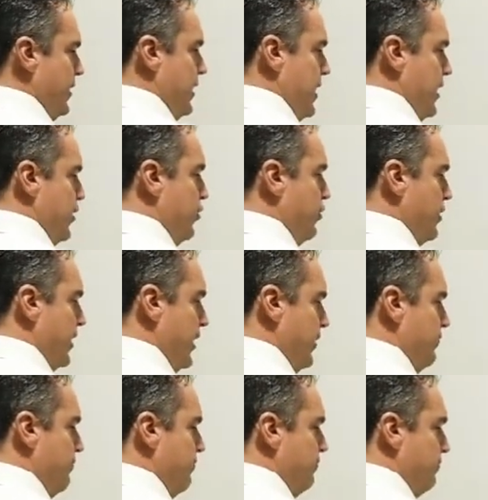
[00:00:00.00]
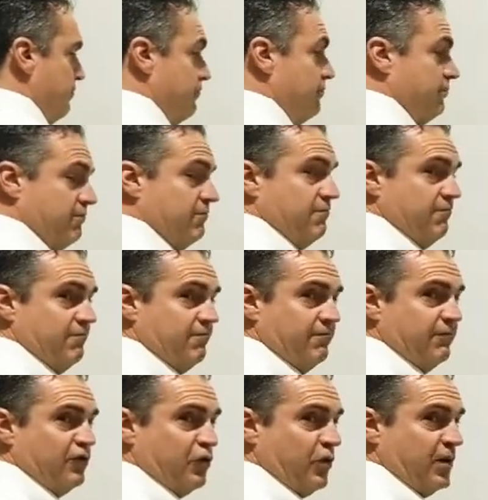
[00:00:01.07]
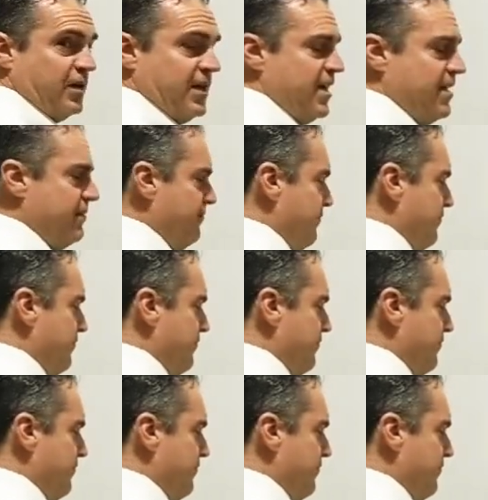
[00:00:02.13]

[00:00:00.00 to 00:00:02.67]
And you get 28.